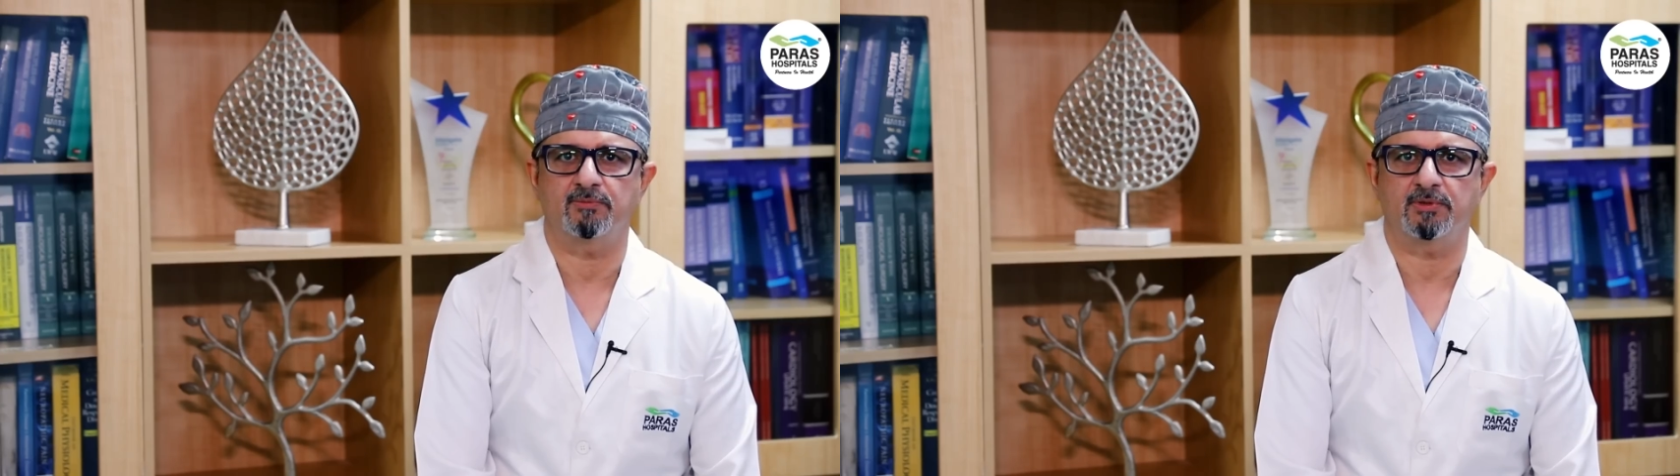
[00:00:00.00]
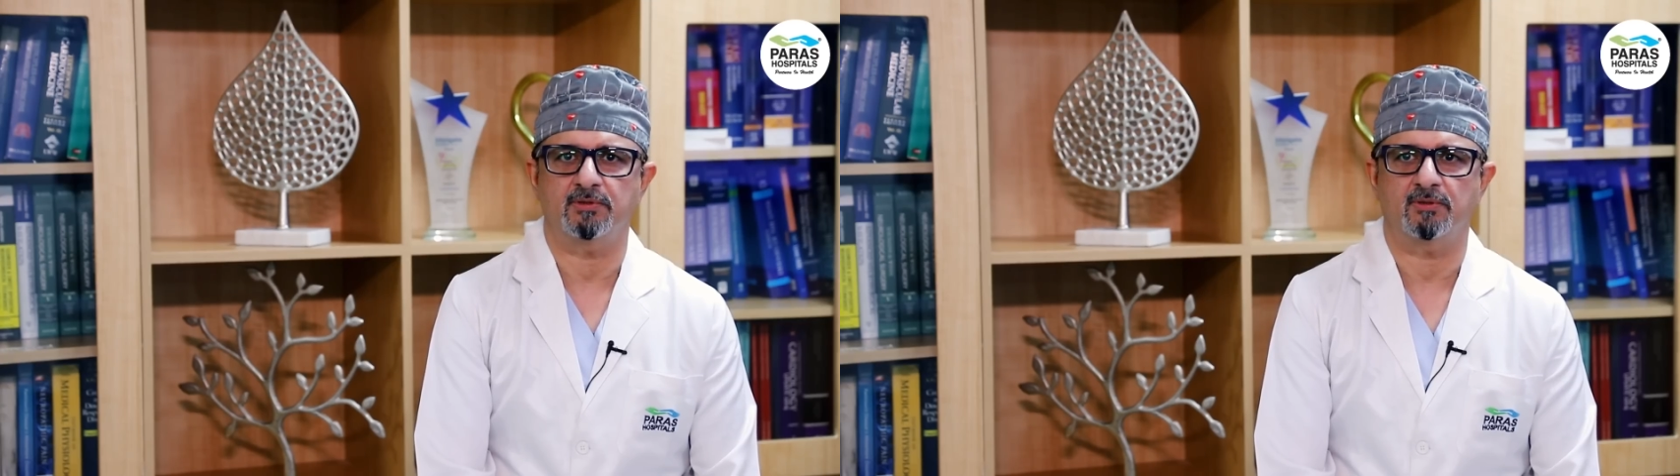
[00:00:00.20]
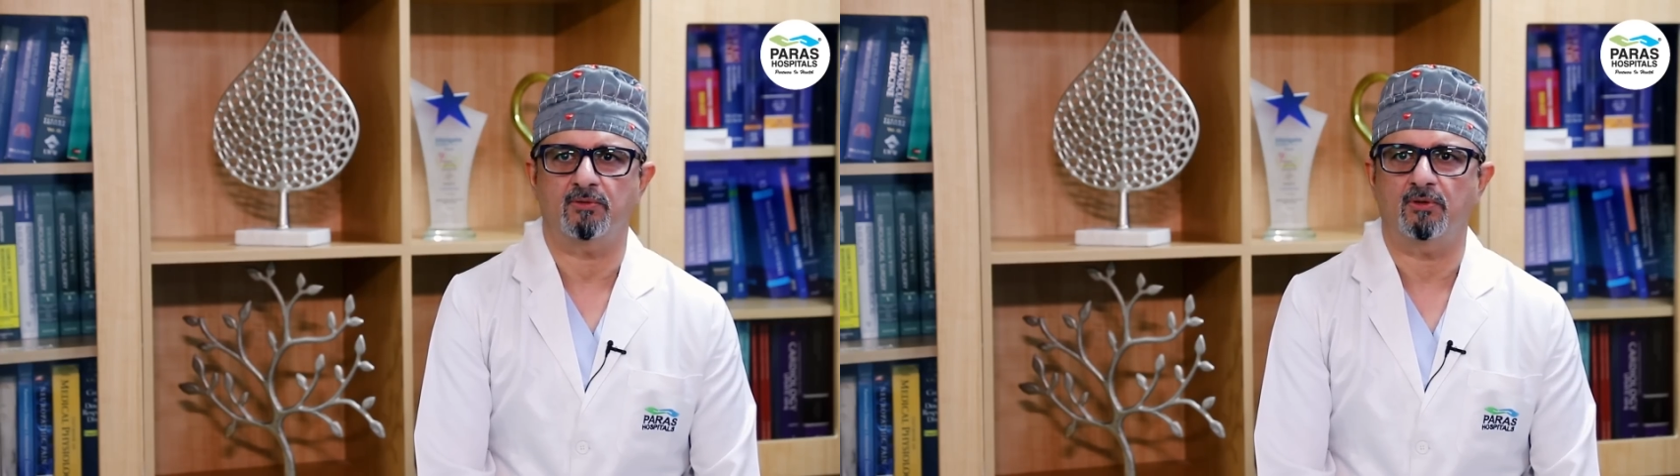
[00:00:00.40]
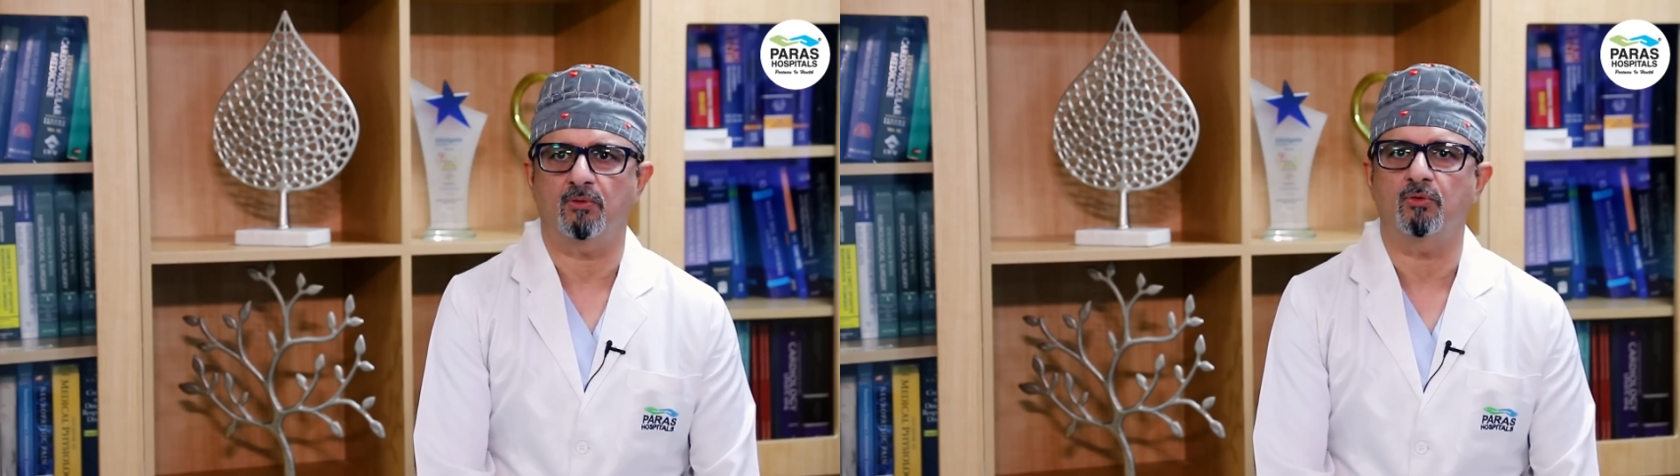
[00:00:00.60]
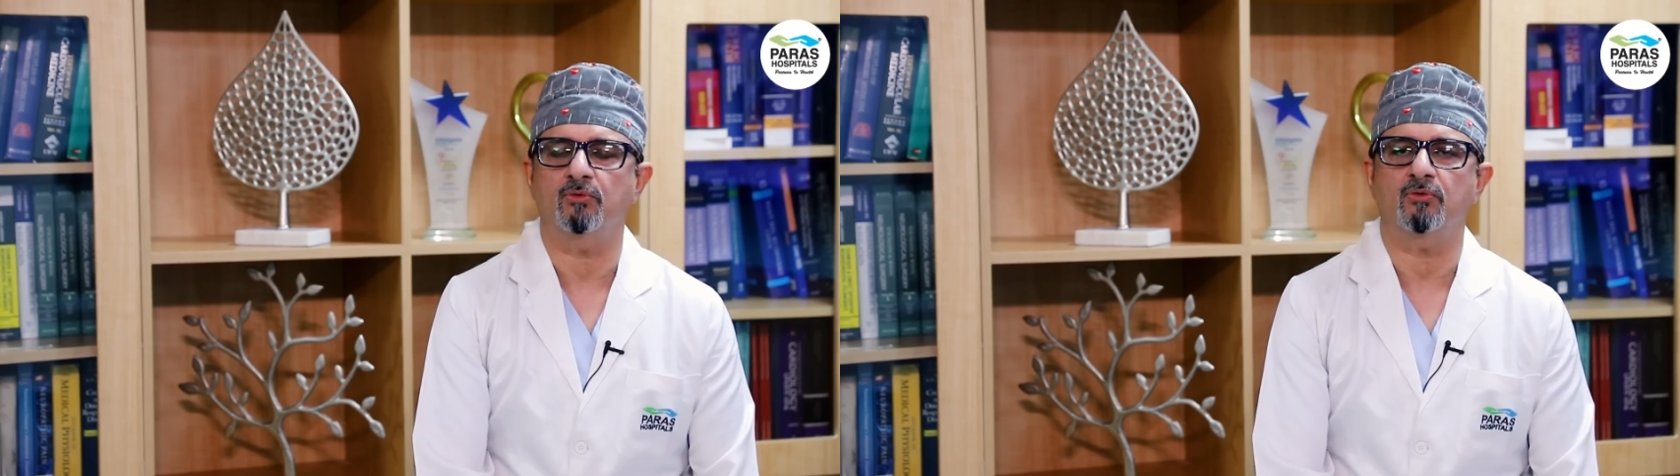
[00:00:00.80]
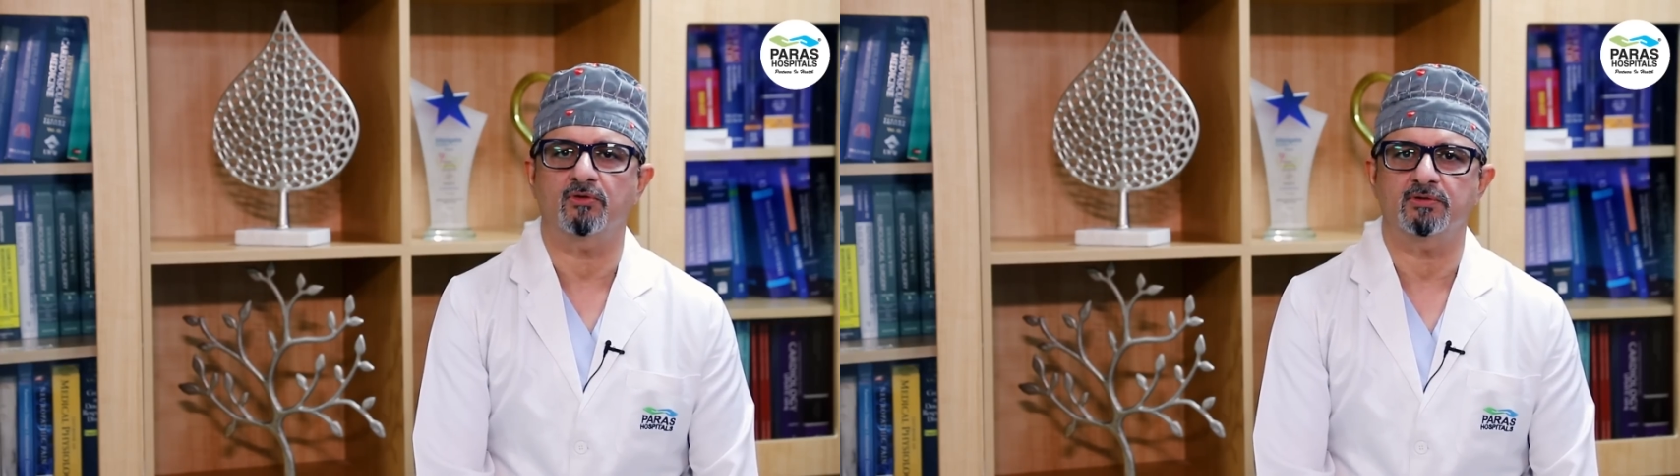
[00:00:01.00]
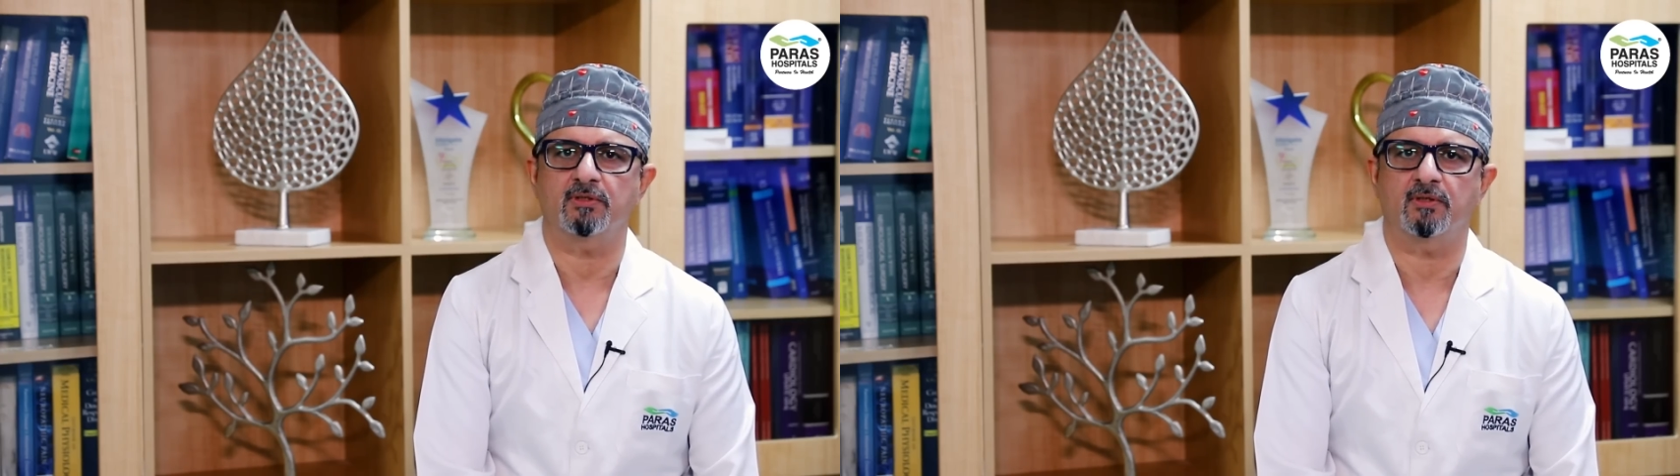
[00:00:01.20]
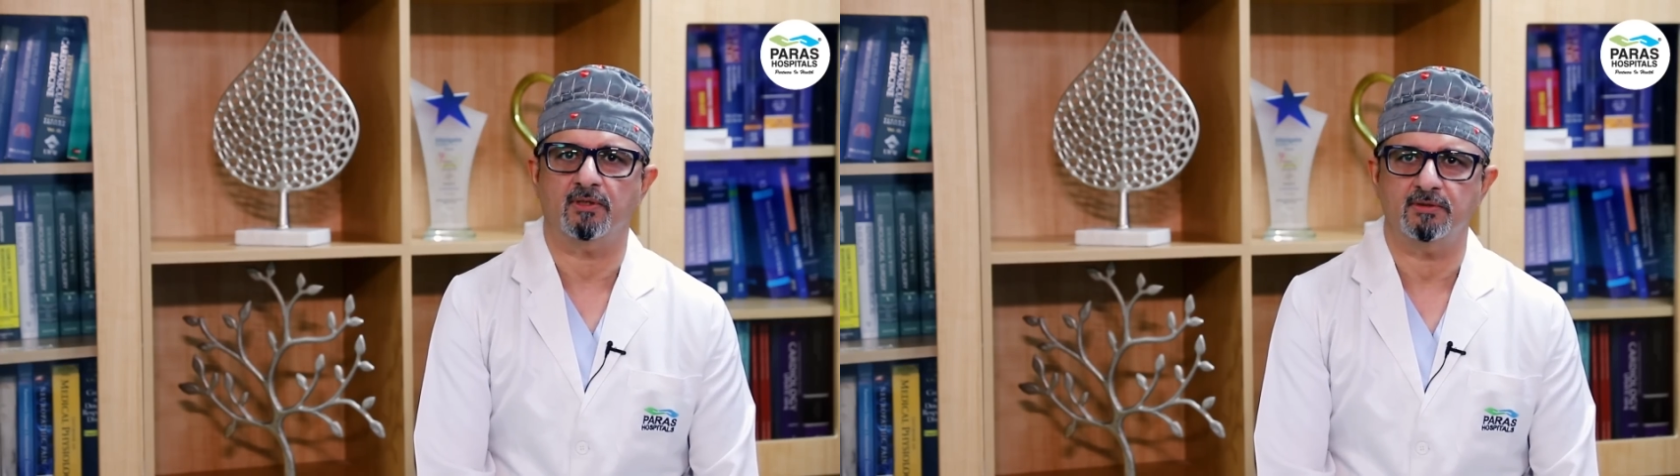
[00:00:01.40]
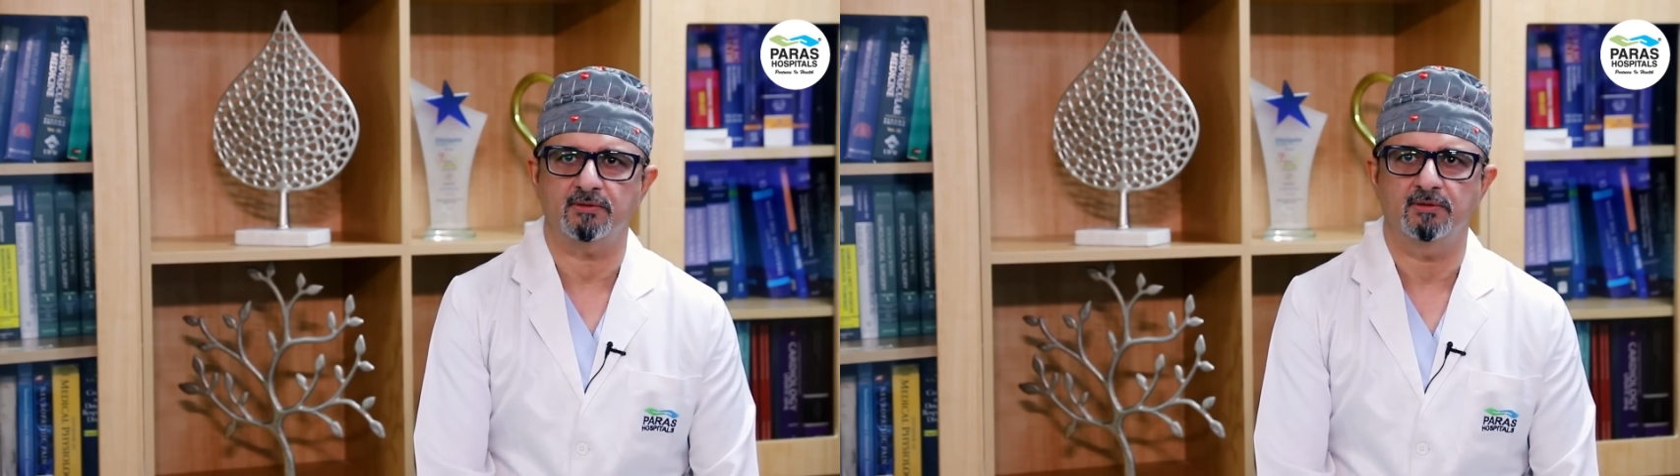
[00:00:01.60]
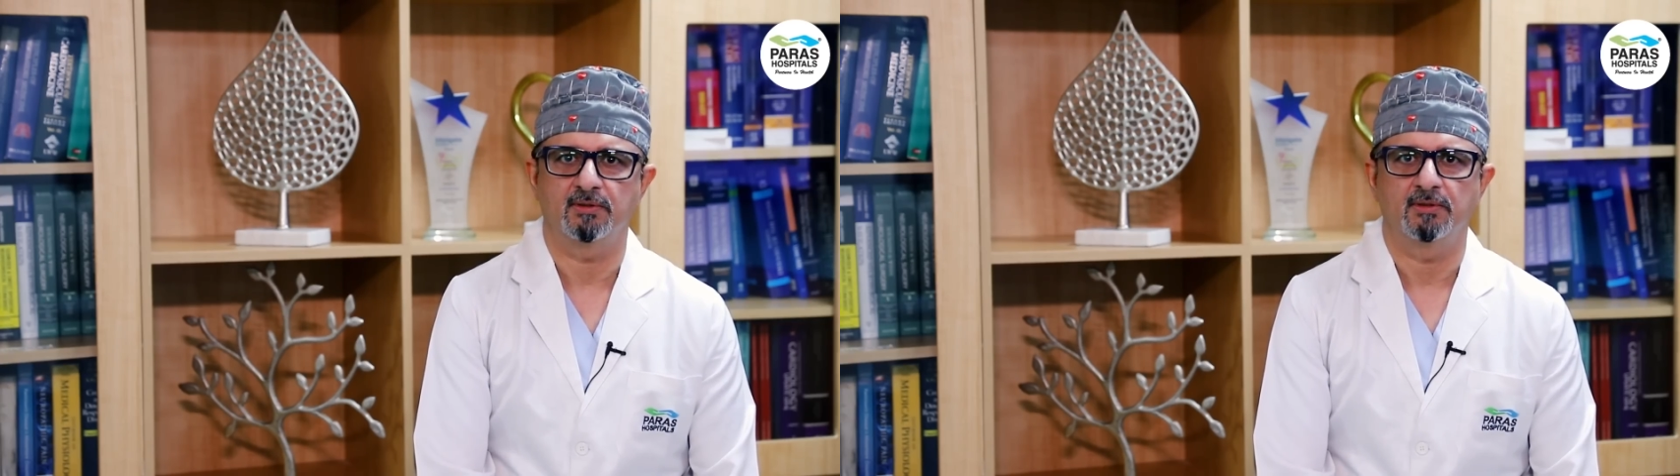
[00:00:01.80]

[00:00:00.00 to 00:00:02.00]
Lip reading: which are called ototoxic drugs.